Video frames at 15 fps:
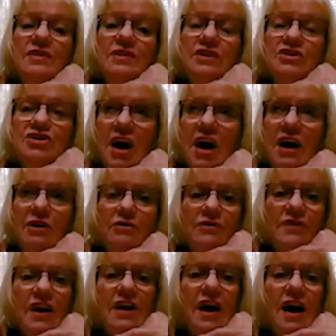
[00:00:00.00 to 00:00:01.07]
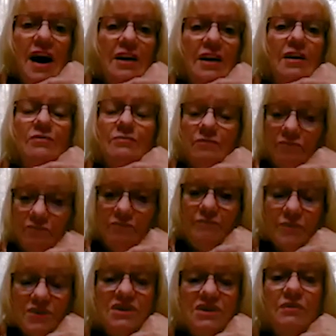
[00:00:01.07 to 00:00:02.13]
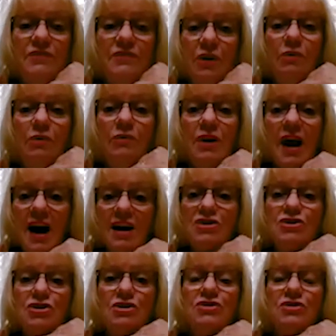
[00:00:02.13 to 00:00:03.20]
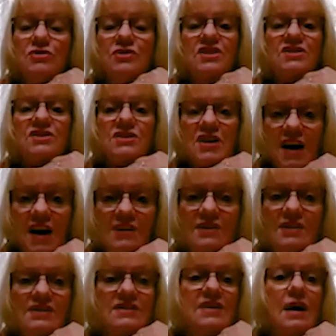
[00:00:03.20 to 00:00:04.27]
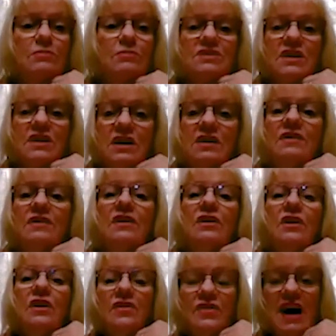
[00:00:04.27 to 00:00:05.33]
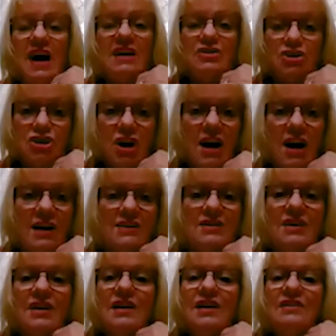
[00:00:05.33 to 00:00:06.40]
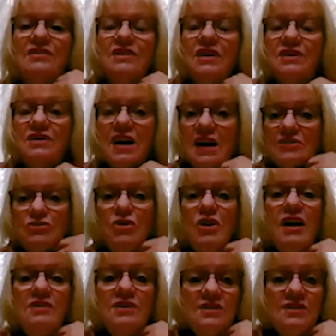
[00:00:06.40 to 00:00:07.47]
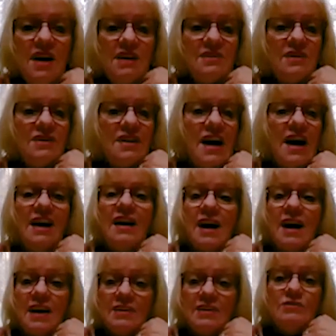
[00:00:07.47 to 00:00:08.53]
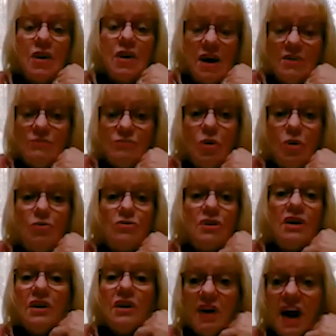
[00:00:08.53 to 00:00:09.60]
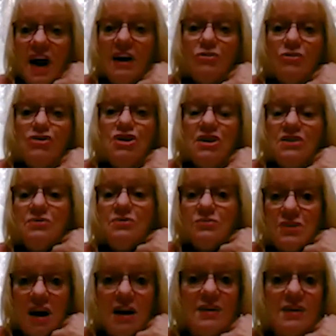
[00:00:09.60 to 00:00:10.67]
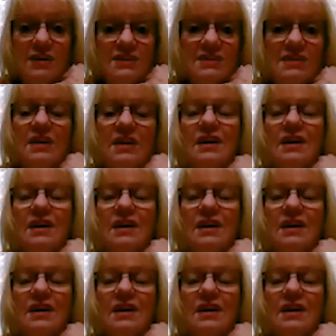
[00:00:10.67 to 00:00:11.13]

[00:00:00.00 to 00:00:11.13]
The child had a severe reaction to this tetanus that was in that shot. The doctor had detected that and wrote allergy to tetanus.